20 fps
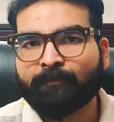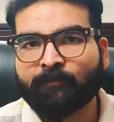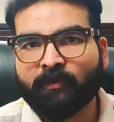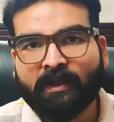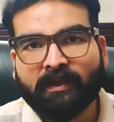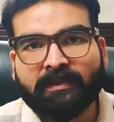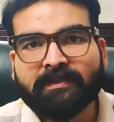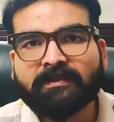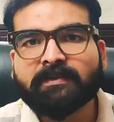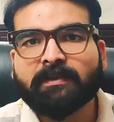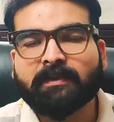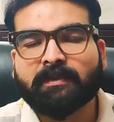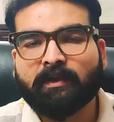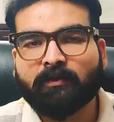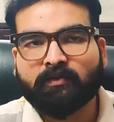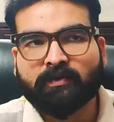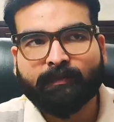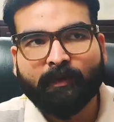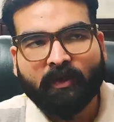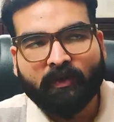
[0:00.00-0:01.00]
That is 3rd
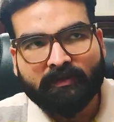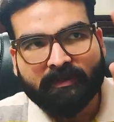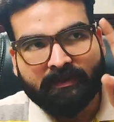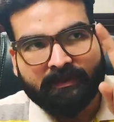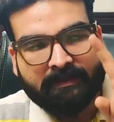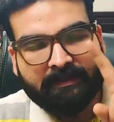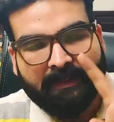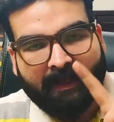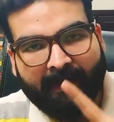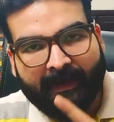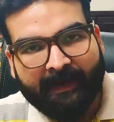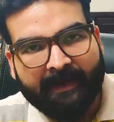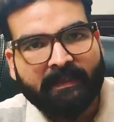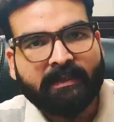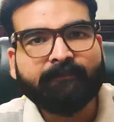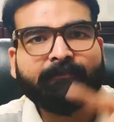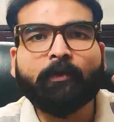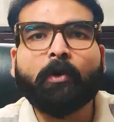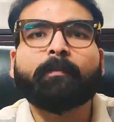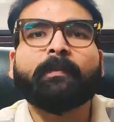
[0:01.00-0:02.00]
house, because it is
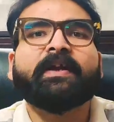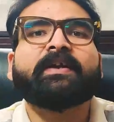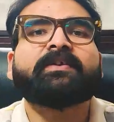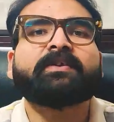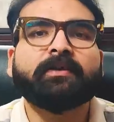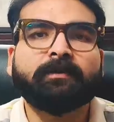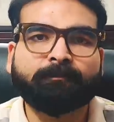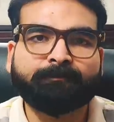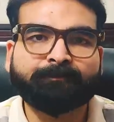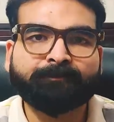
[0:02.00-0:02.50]
8th from 8th.